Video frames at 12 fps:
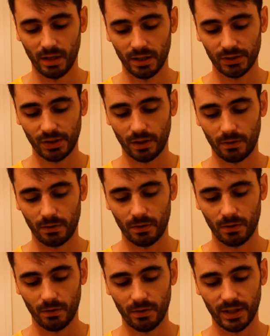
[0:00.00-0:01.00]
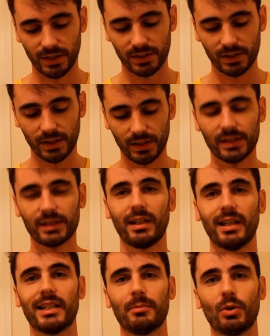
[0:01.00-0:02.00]
So it's
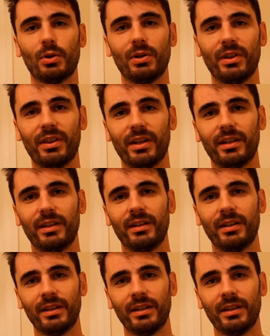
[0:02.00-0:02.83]
slightly more than